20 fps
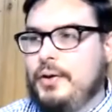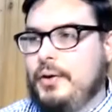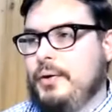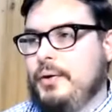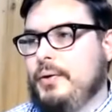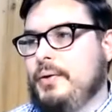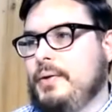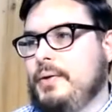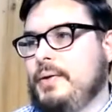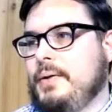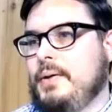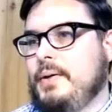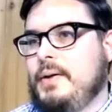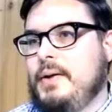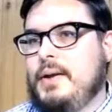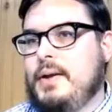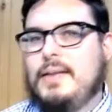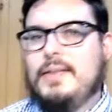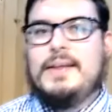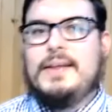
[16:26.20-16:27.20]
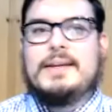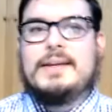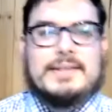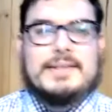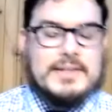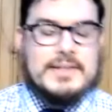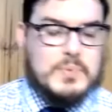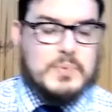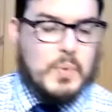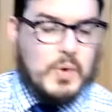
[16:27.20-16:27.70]
you. This
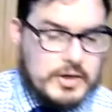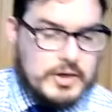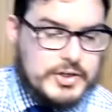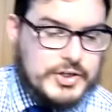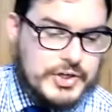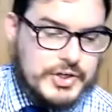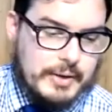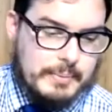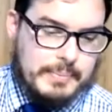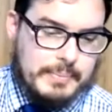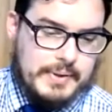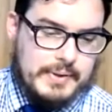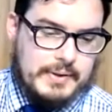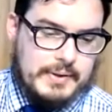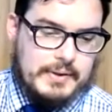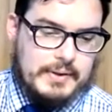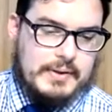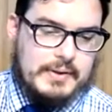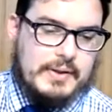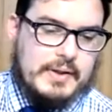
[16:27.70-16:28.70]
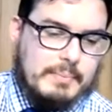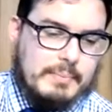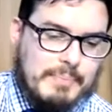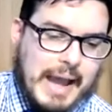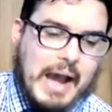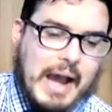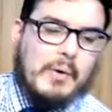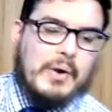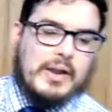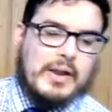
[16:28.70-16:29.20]
is worship.
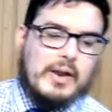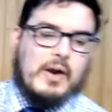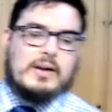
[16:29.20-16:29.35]
Bowing